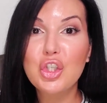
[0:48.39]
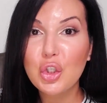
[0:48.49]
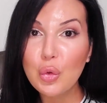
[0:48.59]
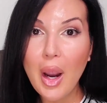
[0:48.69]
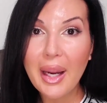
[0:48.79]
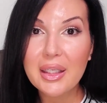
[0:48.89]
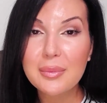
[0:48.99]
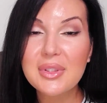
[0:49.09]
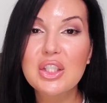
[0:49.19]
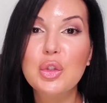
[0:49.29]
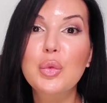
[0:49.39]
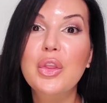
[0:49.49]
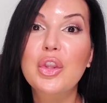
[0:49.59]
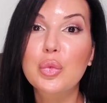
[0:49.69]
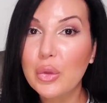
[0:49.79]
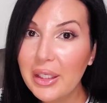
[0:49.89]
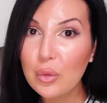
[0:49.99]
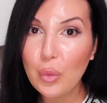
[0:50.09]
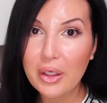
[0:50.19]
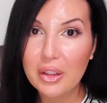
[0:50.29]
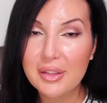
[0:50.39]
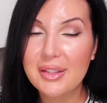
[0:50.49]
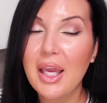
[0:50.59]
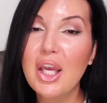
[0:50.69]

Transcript: 2 items to 3 winners.